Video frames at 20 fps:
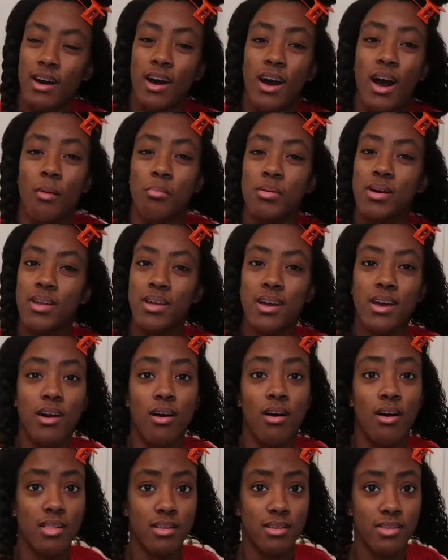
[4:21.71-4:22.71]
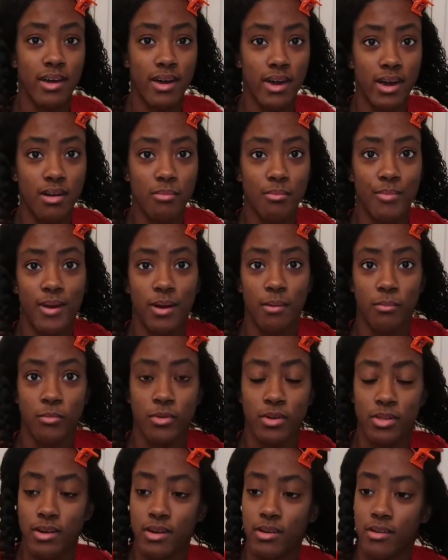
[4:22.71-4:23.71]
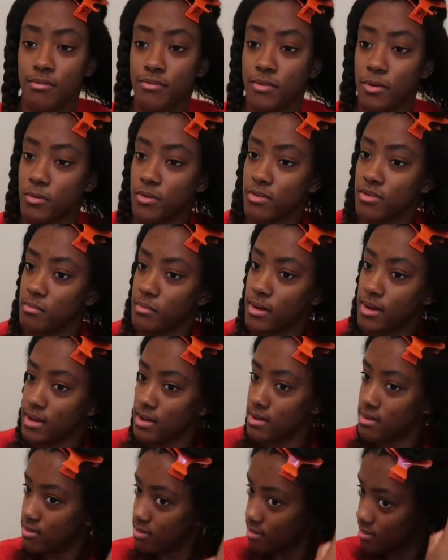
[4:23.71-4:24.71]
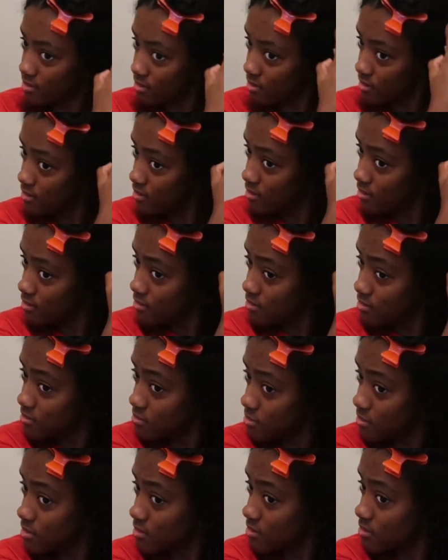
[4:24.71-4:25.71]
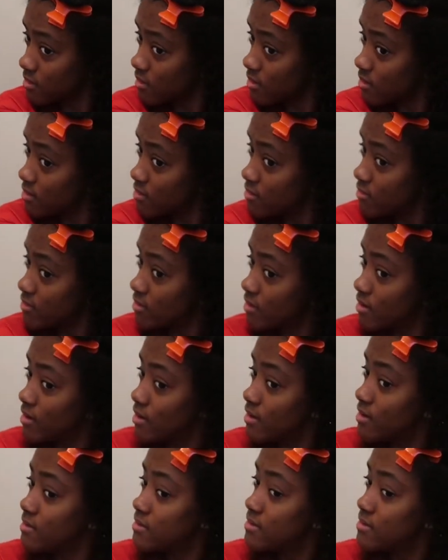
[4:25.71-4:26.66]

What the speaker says: I'm going to get all of the hair, but I'm really going to focus on my ends just because they are dry.